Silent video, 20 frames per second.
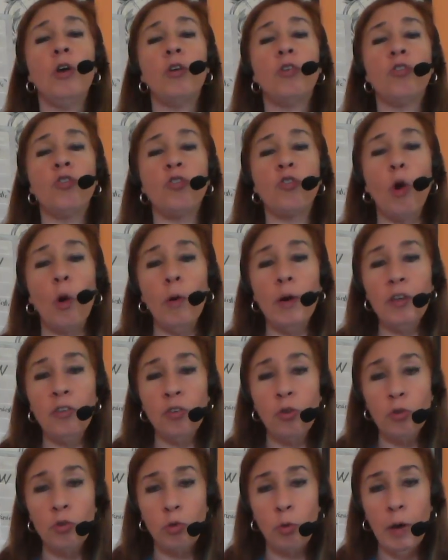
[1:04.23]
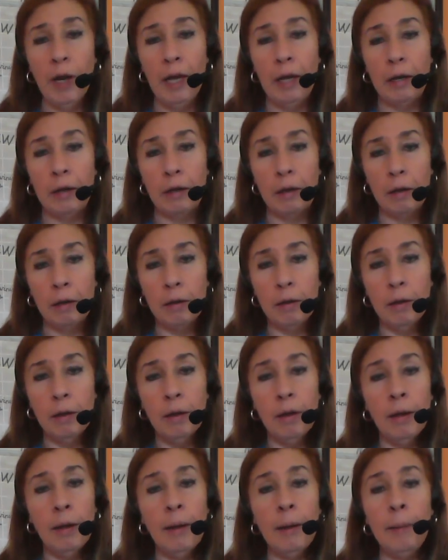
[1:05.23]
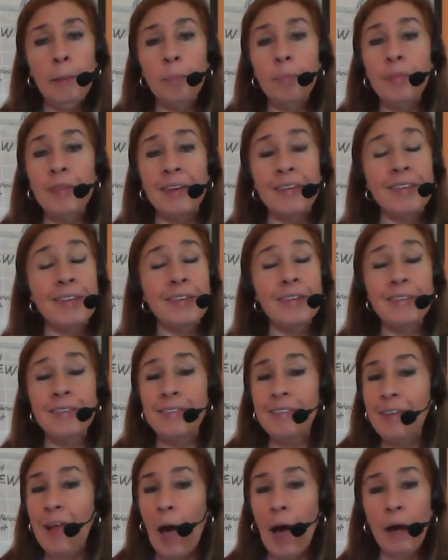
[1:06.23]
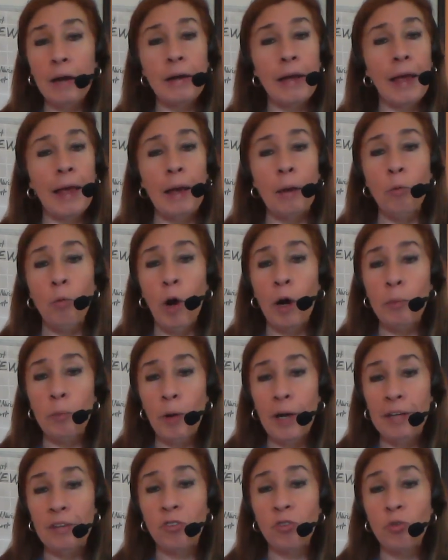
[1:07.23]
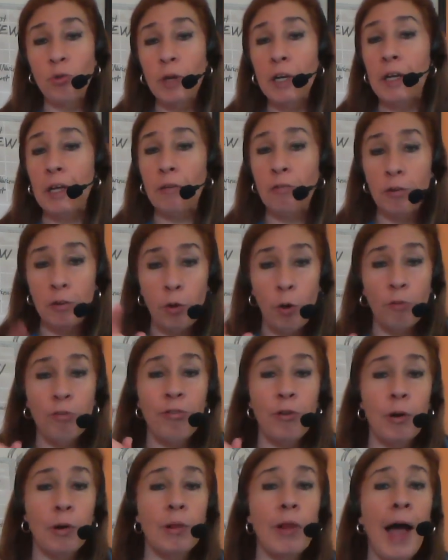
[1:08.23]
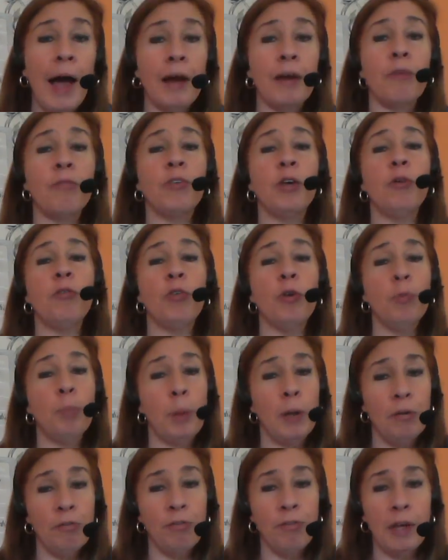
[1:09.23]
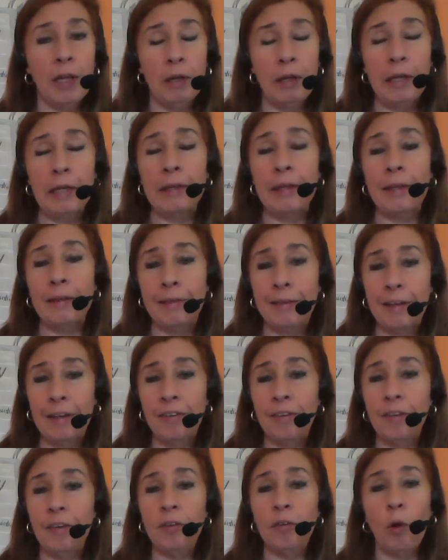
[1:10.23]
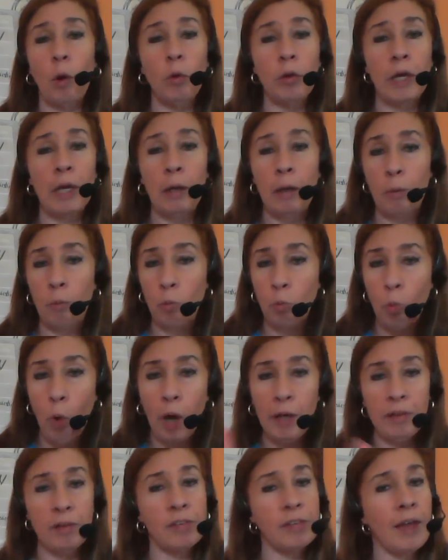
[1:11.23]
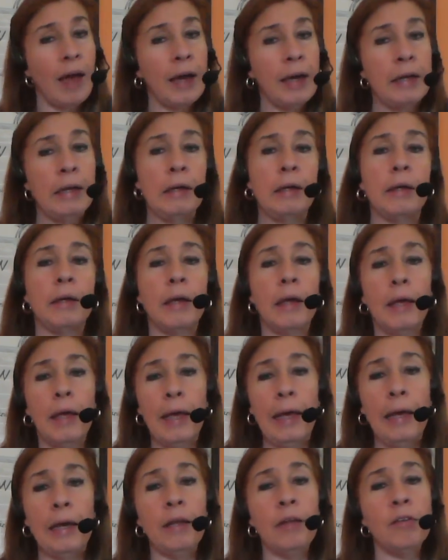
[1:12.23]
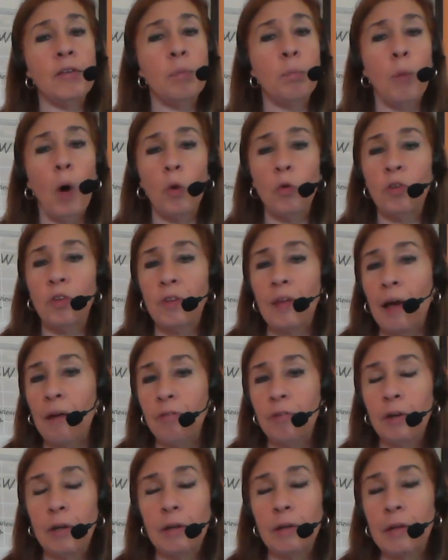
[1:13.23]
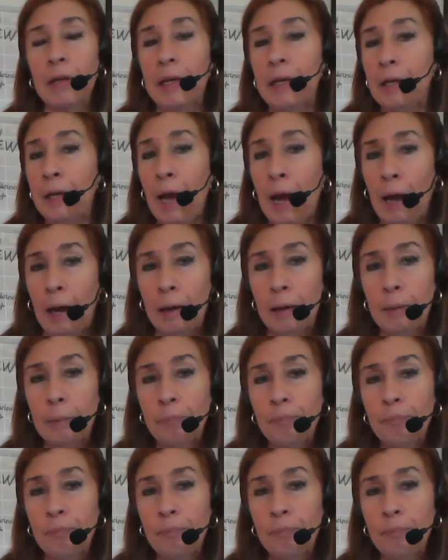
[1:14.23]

So is your twin. This is not a one way street, even though for a lot of you, you've been feeling that this is only one sided. It is most definitely not.